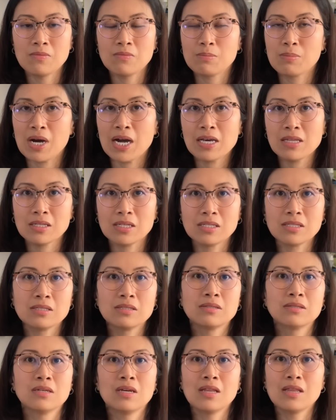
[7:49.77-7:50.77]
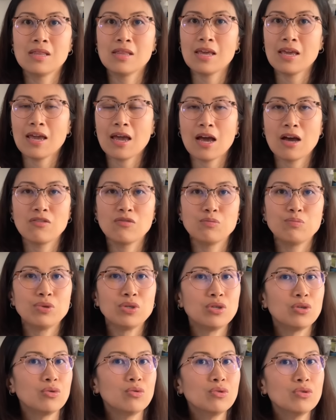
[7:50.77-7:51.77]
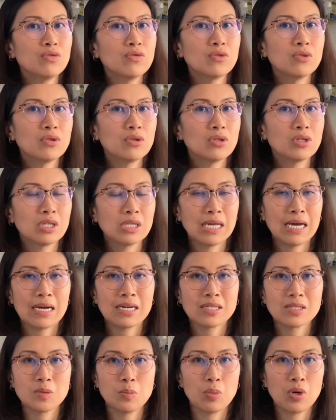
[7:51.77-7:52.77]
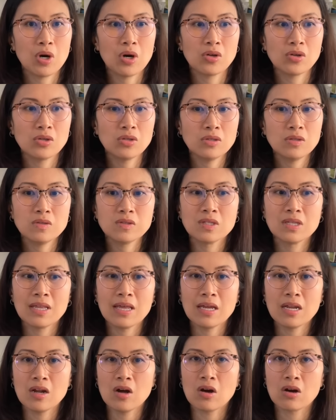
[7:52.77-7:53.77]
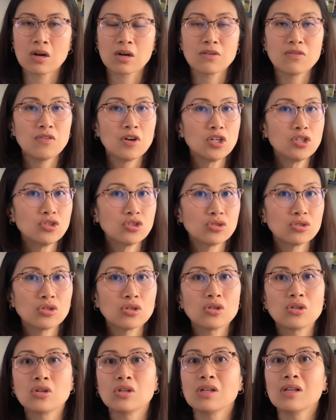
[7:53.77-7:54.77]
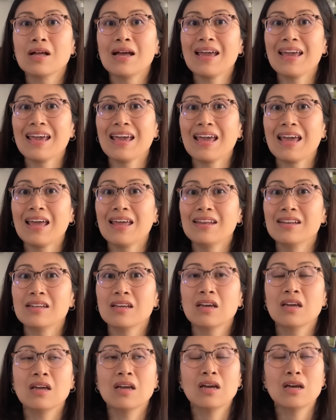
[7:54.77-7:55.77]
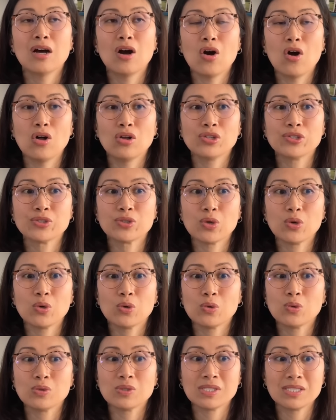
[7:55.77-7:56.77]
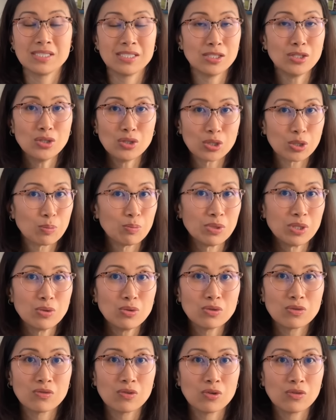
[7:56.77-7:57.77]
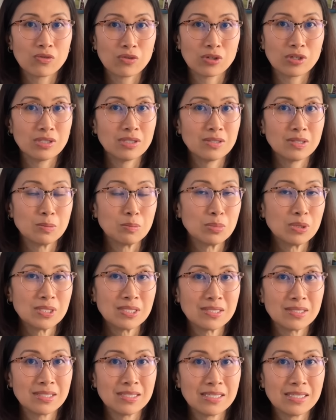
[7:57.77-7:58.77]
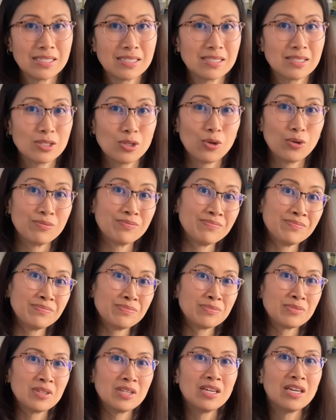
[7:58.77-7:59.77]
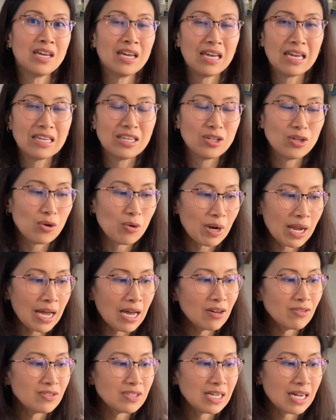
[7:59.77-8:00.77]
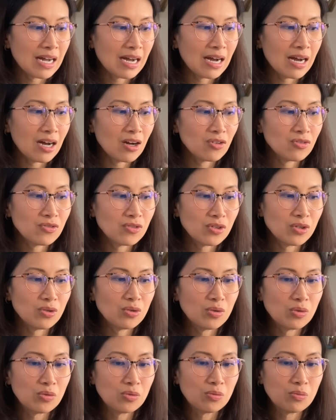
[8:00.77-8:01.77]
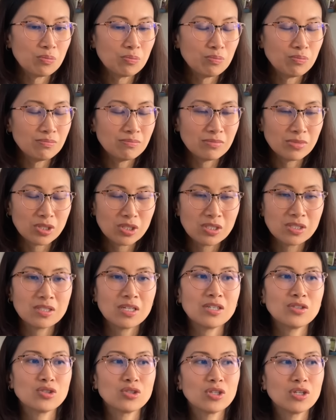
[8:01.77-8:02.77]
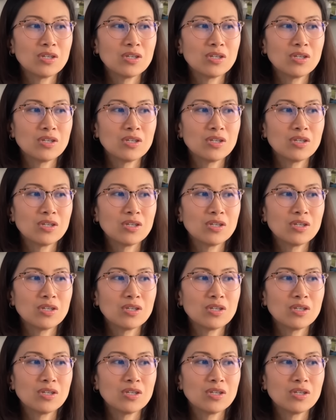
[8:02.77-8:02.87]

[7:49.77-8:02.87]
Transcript: Pilot, they have beautiful glass bottles that are functional and also still look beautiful for its simplicity. So you don't have to have such